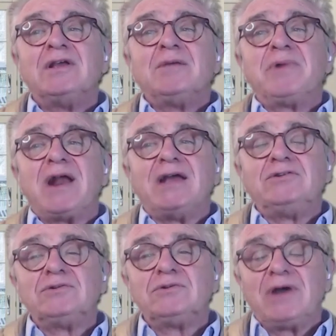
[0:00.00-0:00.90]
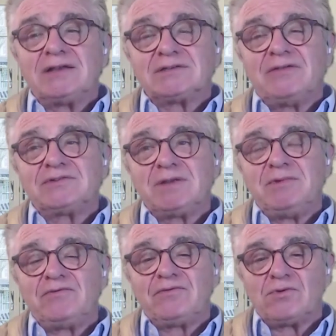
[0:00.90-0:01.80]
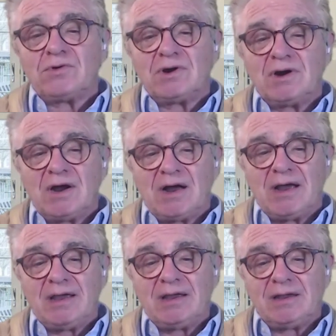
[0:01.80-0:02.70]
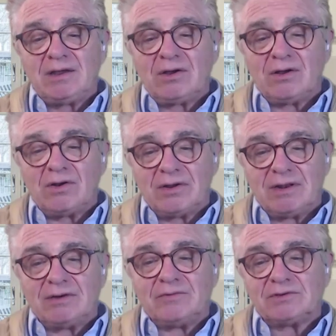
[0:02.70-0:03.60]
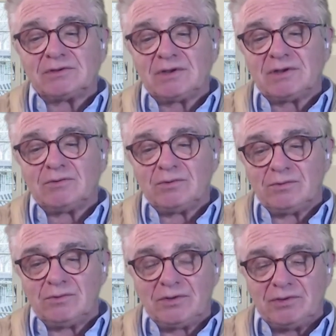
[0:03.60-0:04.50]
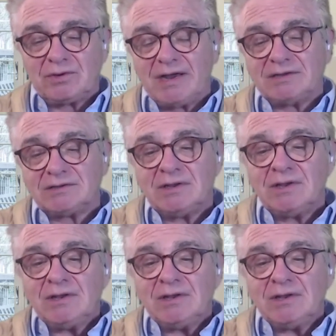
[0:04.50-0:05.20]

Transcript: But I do, as I've said before, on interviews with you guys,